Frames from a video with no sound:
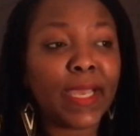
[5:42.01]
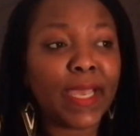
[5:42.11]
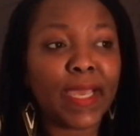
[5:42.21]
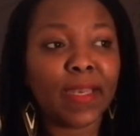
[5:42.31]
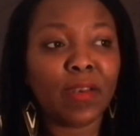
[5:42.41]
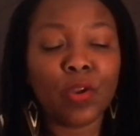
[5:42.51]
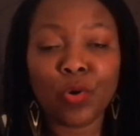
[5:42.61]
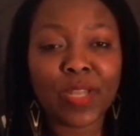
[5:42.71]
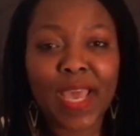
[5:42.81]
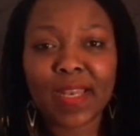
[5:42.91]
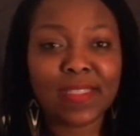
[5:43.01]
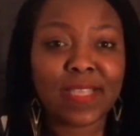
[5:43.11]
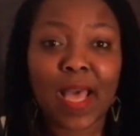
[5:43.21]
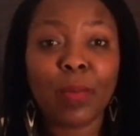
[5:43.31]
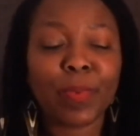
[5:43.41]
and no daddies
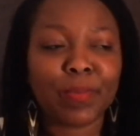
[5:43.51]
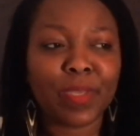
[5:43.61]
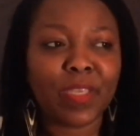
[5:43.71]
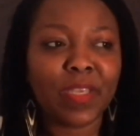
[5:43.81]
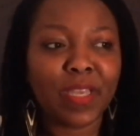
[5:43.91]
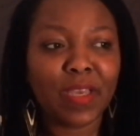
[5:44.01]
helping me,